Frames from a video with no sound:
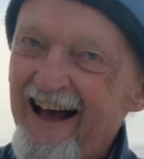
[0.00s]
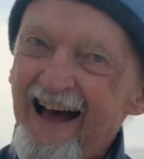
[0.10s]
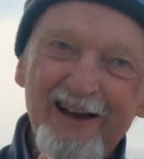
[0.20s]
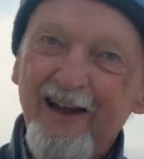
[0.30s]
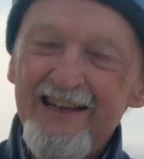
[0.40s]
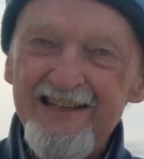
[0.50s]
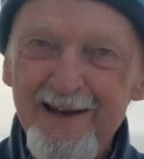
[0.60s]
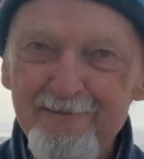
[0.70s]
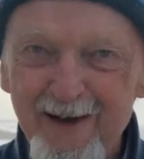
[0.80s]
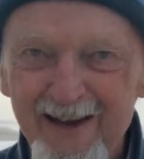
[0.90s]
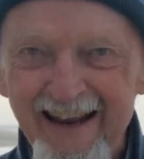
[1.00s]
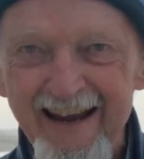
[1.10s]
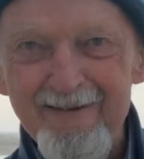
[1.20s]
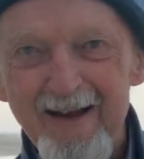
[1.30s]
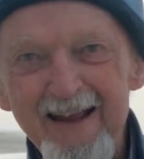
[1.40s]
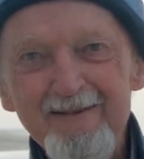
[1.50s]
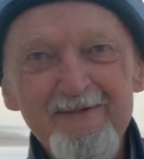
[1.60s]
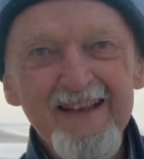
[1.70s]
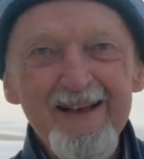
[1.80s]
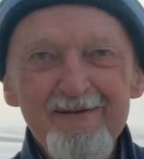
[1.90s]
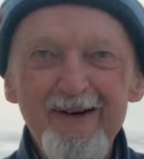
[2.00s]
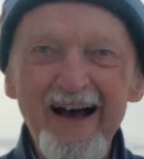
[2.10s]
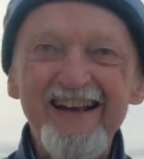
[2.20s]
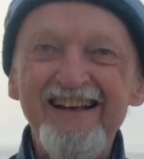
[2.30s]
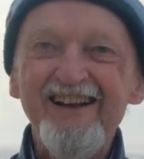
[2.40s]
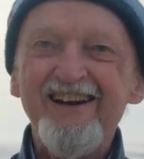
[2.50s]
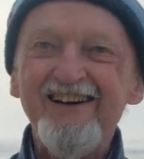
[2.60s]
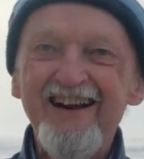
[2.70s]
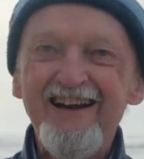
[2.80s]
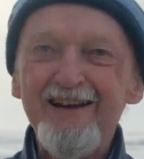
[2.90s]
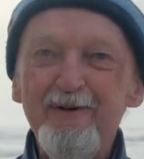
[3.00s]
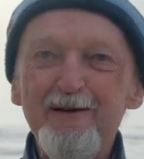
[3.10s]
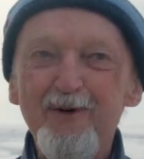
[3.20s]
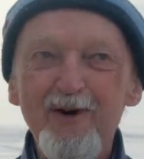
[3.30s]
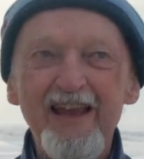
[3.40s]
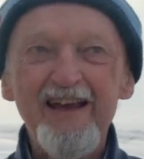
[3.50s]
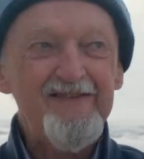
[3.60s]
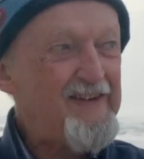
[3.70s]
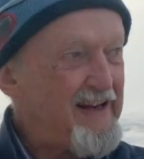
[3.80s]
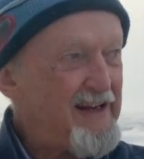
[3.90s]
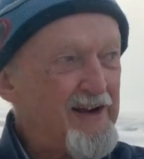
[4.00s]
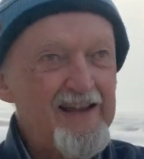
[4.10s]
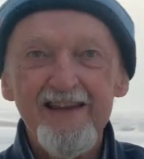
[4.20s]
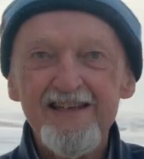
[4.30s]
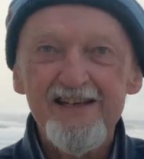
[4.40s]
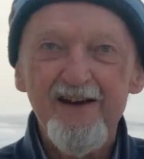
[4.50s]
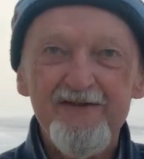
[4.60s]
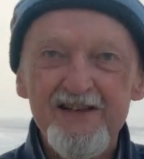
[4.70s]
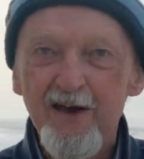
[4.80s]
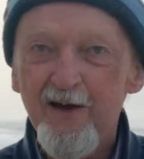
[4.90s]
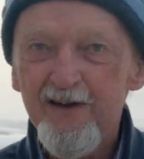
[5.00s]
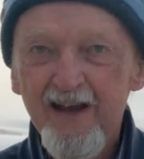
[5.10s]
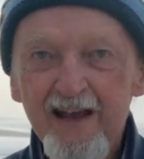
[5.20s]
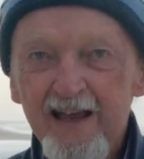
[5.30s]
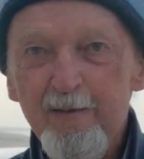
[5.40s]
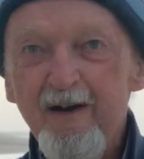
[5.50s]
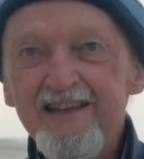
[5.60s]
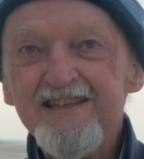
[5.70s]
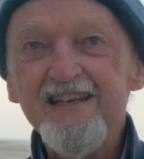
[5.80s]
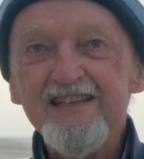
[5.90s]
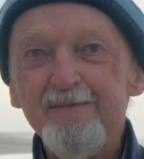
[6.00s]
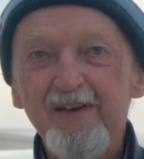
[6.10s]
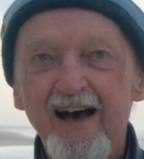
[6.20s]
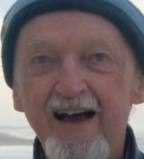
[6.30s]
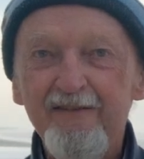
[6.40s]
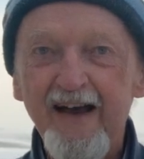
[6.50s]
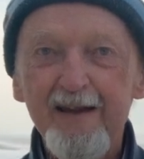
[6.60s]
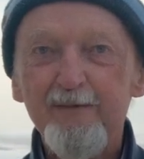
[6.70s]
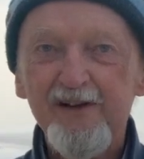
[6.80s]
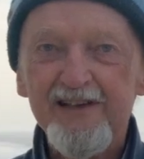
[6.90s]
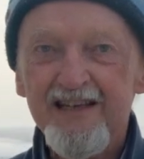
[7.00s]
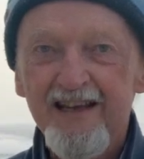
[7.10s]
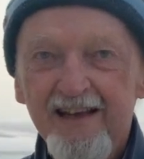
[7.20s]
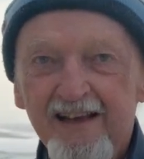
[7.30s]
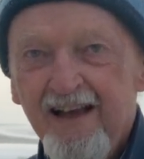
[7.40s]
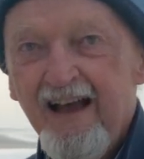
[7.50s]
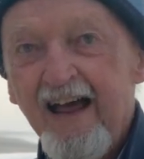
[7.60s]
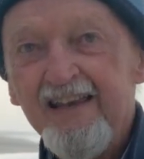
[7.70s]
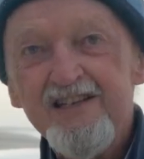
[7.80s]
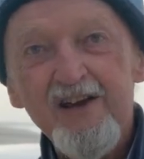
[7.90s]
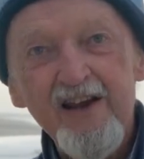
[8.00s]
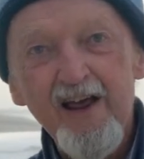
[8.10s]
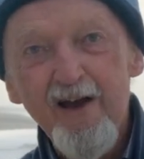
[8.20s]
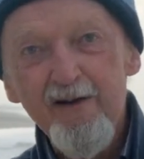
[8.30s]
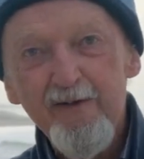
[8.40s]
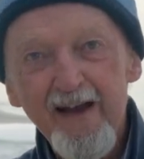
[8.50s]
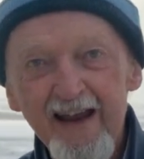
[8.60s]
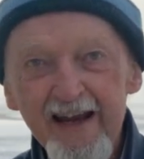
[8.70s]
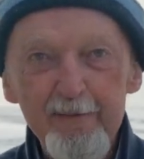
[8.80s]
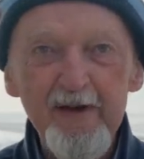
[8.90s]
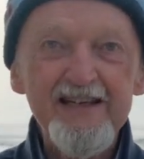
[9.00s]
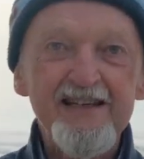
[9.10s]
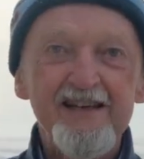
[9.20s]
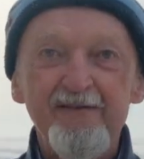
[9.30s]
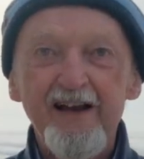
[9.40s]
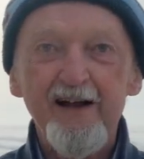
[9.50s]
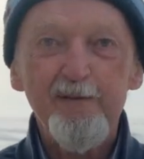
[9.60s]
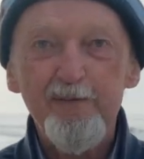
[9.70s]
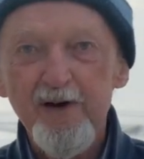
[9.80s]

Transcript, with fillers: and you get sunburned anyway, but look around a bit more carefully, look in the surf zone, you might see some live animals, and turn over any pieces of kelp.